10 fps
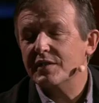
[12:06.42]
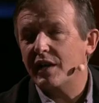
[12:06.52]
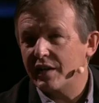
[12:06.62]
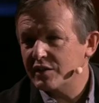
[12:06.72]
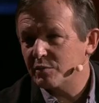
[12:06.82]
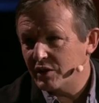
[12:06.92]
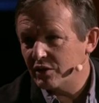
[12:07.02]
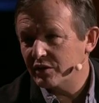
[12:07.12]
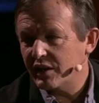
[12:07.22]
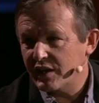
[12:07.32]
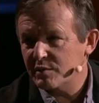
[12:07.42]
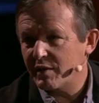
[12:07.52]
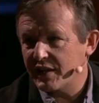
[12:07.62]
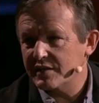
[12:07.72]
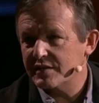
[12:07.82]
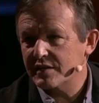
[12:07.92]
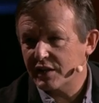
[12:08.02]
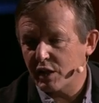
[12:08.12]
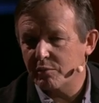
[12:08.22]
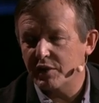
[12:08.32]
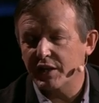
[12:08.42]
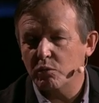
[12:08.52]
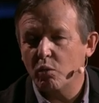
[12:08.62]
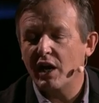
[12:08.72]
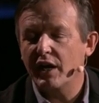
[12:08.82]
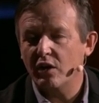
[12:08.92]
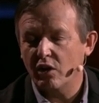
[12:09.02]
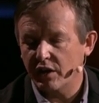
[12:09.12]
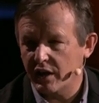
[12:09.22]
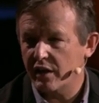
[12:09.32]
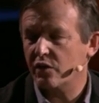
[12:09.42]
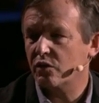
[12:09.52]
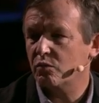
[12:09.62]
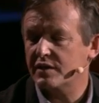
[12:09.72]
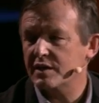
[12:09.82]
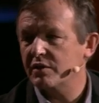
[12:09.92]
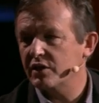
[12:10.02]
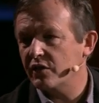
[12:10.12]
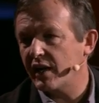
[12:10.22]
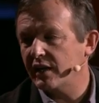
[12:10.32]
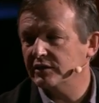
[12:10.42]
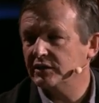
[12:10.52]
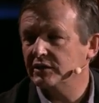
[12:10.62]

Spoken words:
decided to build a space company. Why on earth would someone do that?